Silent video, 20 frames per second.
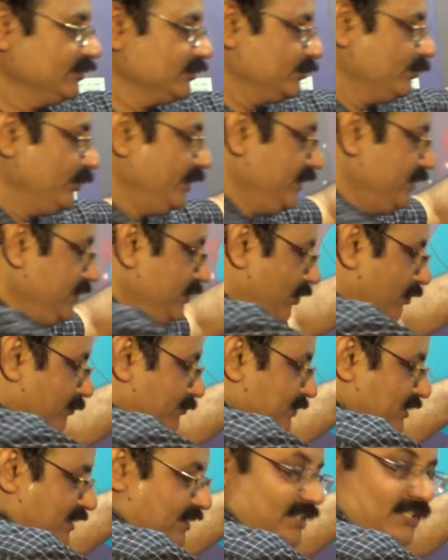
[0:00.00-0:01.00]
so any
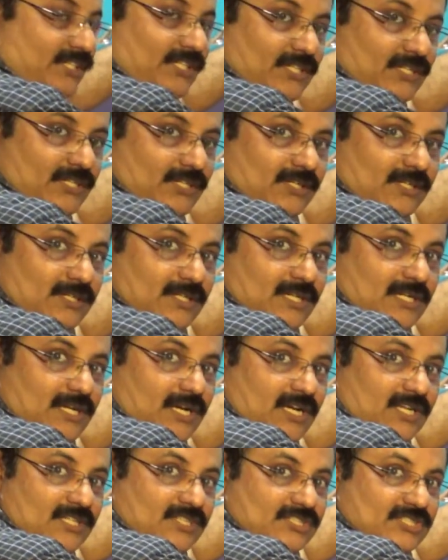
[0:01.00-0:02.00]
object here
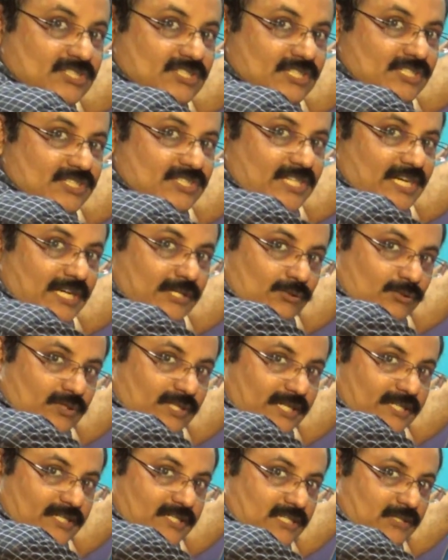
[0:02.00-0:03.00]
casts a shadow
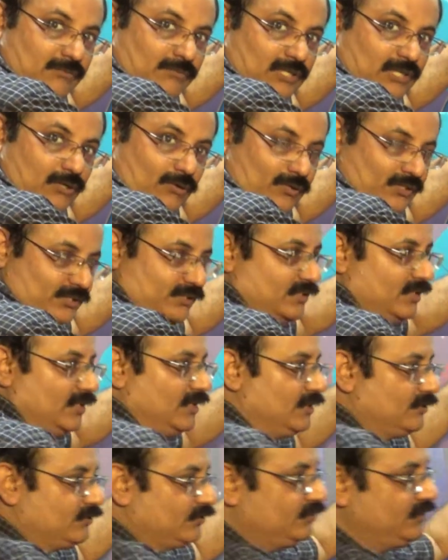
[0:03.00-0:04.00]
directly below it so